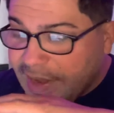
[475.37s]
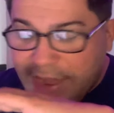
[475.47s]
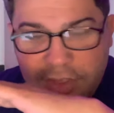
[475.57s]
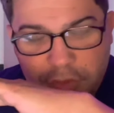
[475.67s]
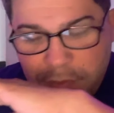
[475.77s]

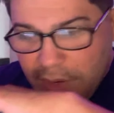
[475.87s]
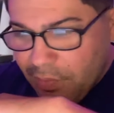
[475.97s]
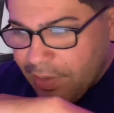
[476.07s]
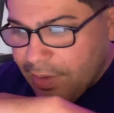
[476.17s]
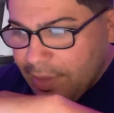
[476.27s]

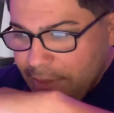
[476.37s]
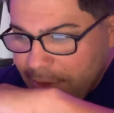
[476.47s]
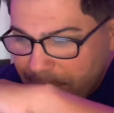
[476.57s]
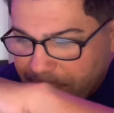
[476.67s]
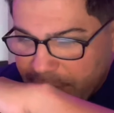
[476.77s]
cashmeran.
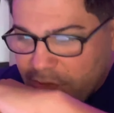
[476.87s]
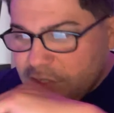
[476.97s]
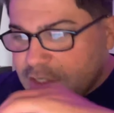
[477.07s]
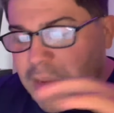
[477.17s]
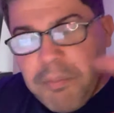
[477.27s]

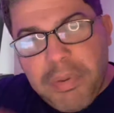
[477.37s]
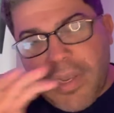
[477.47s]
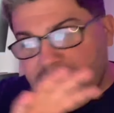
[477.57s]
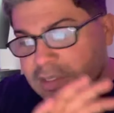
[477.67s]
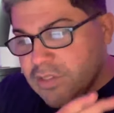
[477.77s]
It
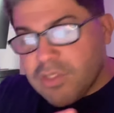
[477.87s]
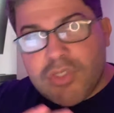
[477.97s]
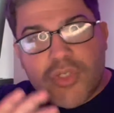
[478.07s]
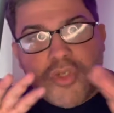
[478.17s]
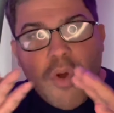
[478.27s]
blends
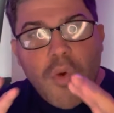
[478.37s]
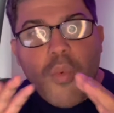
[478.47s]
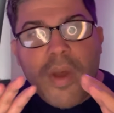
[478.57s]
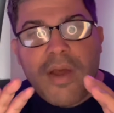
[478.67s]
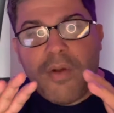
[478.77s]
so
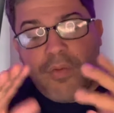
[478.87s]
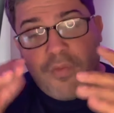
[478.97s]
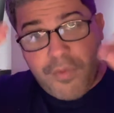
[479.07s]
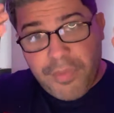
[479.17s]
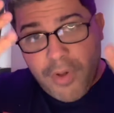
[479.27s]
well
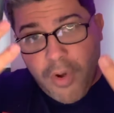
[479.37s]
from the